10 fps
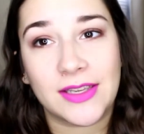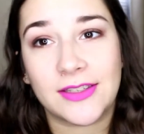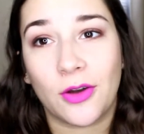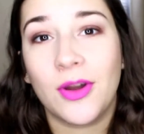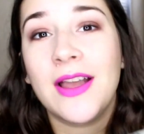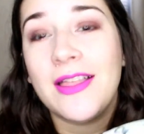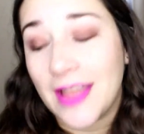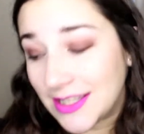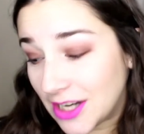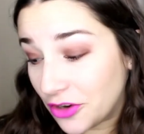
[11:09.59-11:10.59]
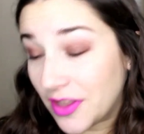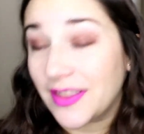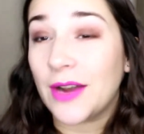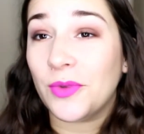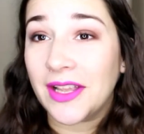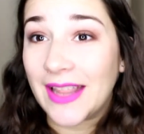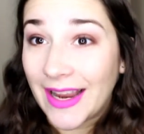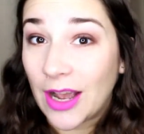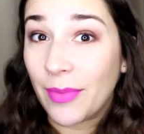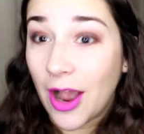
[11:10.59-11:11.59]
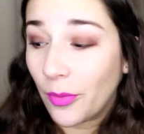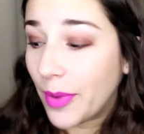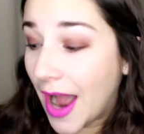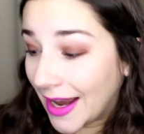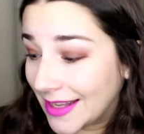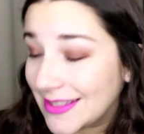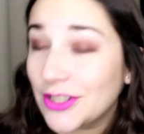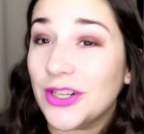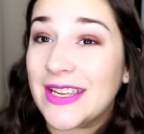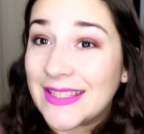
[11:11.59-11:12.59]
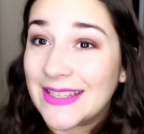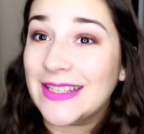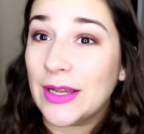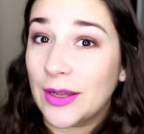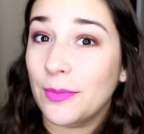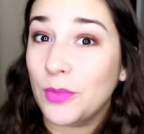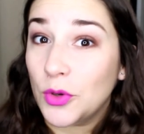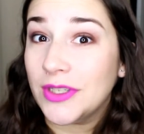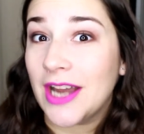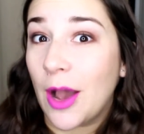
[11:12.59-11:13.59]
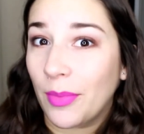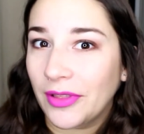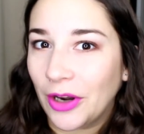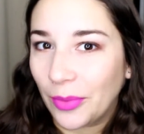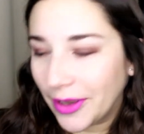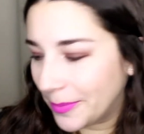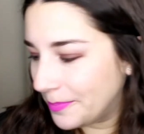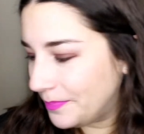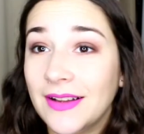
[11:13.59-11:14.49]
So that's another thing that I really like about pockets. They're easy easy to boost up a little bit.